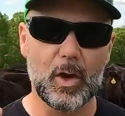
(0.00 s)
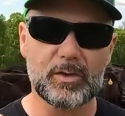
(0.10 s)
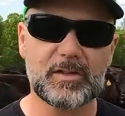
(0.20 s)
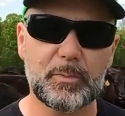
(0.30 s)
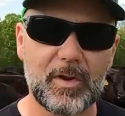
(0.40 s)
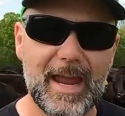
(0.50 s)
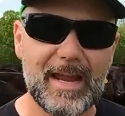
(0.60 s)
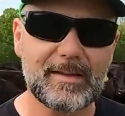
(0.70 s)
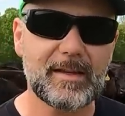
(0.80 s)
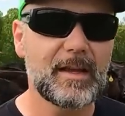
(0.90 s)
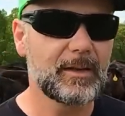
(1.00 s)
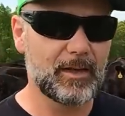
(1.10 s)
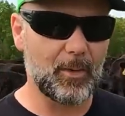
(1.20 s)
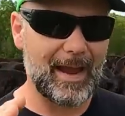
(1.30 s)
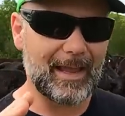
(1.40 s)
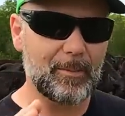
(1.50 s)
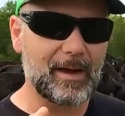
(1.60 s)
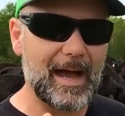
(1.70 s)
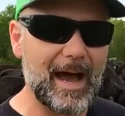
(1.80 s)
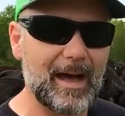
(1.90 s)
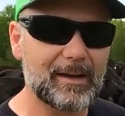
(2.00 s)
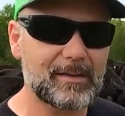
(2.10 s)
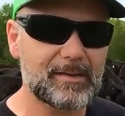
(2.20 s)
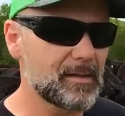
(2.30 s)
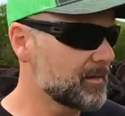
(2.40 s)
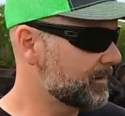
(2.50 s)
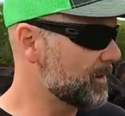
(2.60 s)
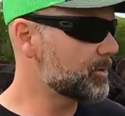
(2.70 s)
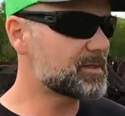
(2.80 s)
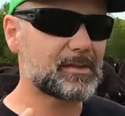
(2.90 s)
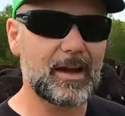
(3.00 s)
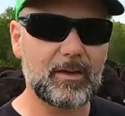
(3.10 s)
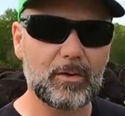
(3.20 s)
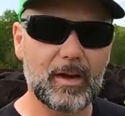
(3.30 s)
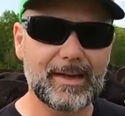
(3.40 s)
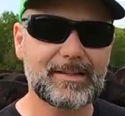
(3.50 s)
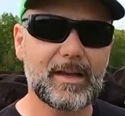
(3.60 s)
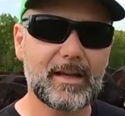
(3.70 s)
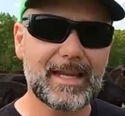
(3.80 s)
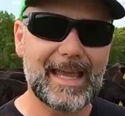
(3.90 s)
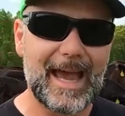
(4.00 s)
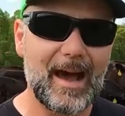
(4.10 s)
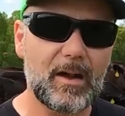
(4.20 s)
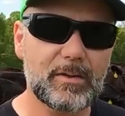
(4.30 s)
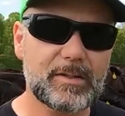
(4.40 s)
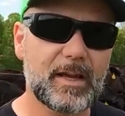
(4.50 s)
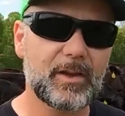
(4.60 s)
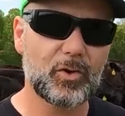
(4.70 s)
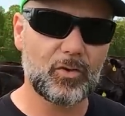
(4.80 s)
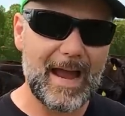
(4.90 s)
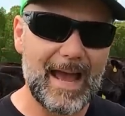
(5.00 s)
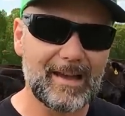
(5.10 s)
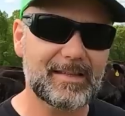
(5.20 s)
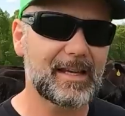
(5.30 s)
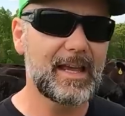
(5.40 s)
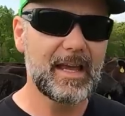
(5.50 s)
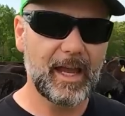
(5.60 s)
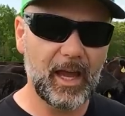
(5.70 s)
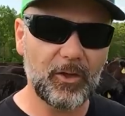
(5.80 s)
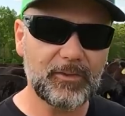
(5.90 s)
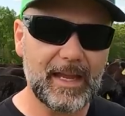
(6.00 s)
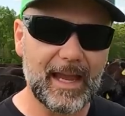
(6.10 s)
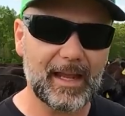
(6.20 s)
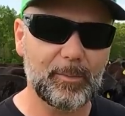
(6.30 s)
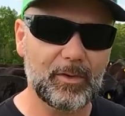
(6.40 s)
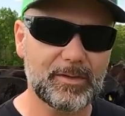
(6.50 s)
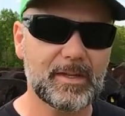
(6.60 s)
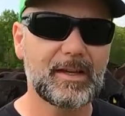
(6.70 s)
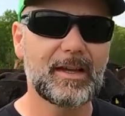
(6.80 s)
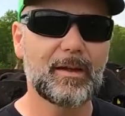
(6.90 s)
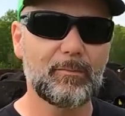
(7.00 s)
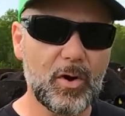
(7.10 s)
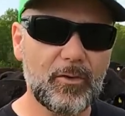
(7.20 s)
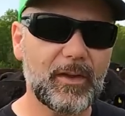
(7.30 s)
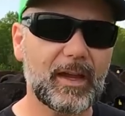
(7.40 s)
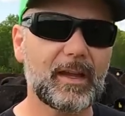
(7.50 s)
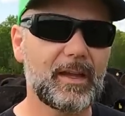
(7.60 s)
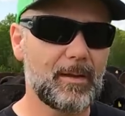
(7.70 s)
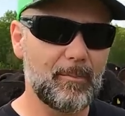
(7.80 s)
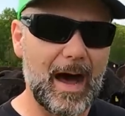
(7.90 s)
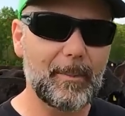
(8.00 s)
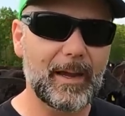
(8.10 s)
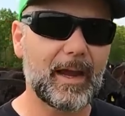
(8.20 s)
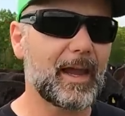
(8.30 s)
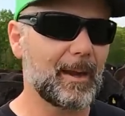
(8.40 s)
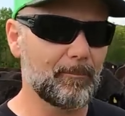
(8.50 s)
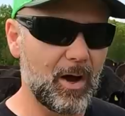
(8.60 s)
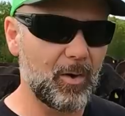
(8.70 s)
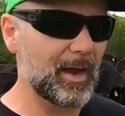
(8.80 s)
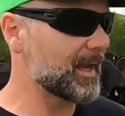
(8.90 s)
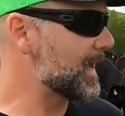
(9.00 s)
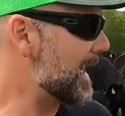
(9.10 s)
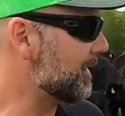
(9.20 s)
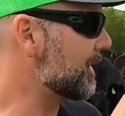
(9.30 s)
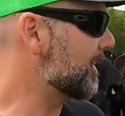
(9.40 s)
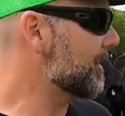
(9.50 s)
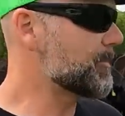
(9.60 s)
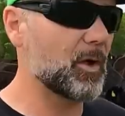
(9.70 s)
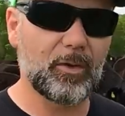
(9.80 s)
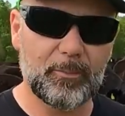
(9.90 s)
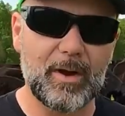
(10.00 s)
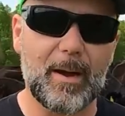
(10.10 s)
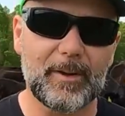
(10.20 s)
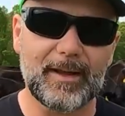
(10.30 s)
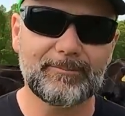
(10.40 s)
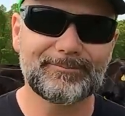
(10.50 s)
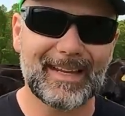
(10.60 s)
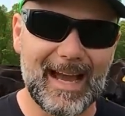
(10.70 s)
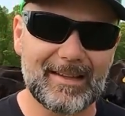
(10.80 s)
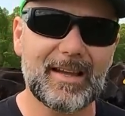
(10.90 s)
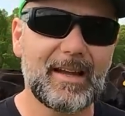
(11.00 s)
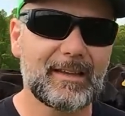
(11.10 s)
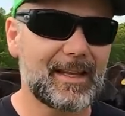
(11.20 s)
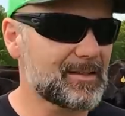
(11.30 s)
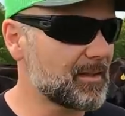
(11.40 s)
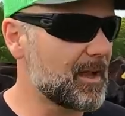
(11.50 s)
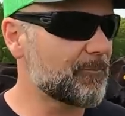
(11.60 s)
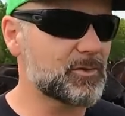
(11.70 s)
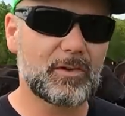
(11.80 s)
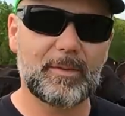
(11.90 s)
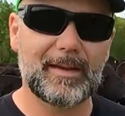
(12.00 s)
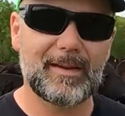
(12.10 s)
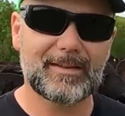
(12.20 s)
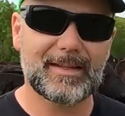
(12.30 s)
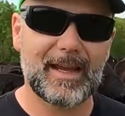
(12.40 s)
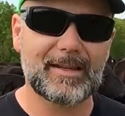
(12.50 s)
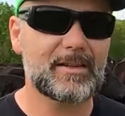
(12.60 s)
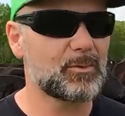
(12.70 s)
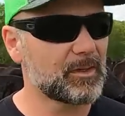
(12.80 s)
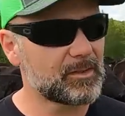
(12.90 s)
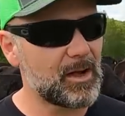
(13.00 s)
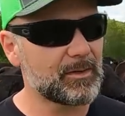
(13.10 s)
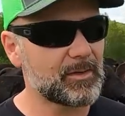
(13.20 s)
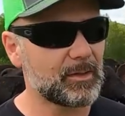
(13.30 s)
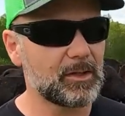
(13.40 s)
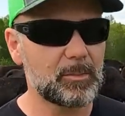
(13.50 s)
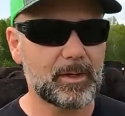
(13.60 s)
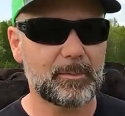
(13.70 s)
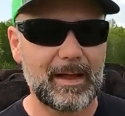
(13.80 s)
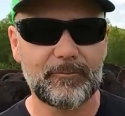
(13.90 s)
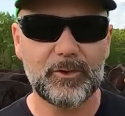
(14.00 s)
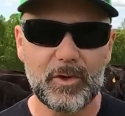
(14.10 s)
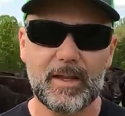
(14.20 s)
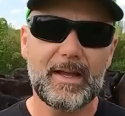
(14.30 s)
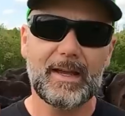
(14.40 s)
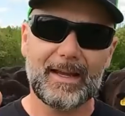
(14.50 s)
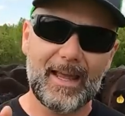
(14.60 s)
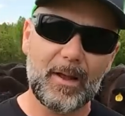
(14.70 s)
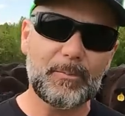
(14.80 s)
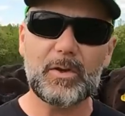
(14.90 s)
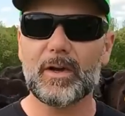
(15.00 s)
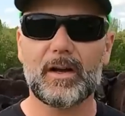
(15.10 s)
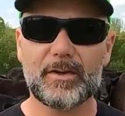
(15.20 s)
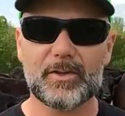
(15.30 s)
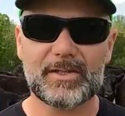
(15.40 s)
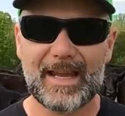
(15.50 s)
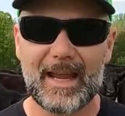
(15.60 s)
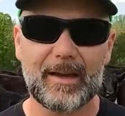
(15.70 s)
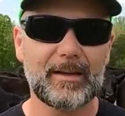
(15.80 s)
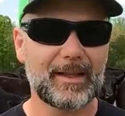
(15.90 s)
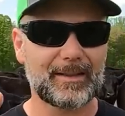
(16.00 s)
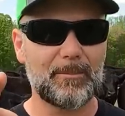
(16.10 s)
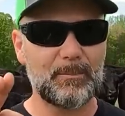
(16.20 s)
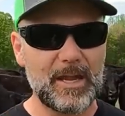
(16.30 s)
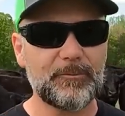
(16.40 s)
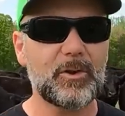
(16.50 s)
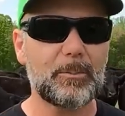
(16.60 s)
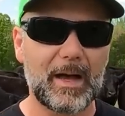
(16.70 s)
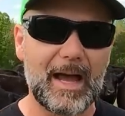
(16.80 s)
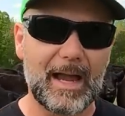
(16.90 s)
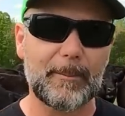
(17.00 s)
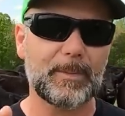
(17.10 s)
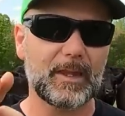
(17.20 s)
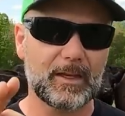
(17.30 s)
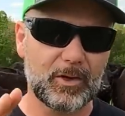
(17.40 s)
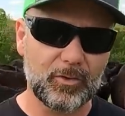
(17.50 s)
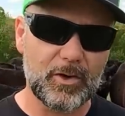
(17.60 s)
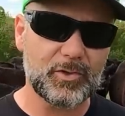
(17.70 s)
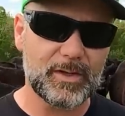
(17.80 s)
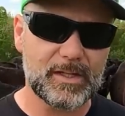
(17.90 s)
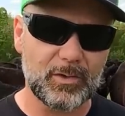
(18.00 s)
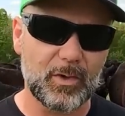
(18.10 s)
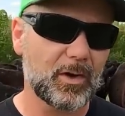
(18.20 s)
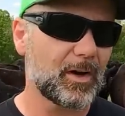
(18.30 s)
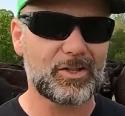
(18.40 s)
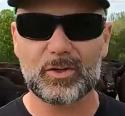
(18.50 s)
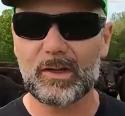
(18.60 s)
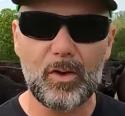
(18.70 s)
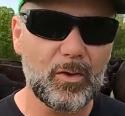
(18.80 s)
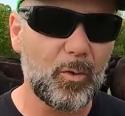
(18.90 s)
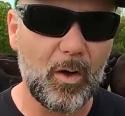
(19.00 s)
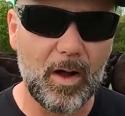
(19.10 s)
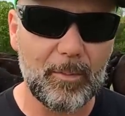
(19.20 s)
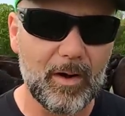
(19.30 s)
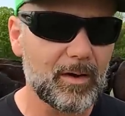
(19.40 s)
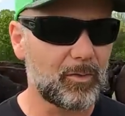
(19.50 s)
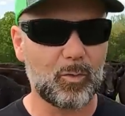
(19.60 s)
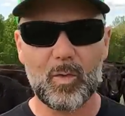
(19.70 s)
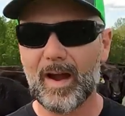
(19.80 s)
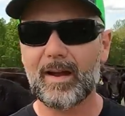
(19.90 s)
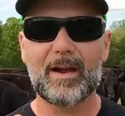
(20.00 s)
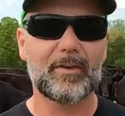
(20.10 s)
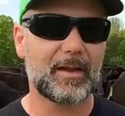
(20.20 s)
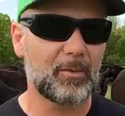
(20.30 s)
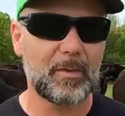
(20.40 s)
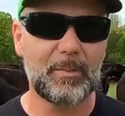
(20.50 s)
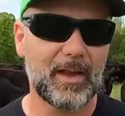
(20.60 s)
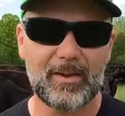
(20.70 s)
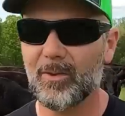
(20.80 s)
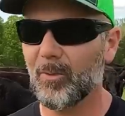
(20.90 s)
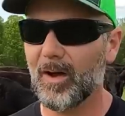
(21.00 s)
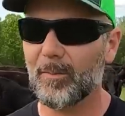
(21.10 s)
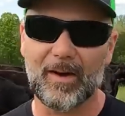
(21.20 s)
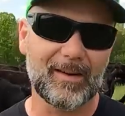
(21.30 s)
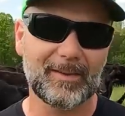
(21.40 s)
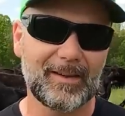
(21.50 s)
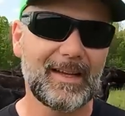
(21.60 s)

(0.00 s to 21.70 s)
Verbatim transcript: no sprays, no antibiotics, no steroids, cows, grass, healthy animals moving, mobbing, and mowing out here on the property. Guys, Thanks a lot for joining me here today. I just wanted to talk to you a little bit about food and help you to understand that the beef you're buying in the grocery store or at your local Walmart or wherever, I don't want to pick on Walmart,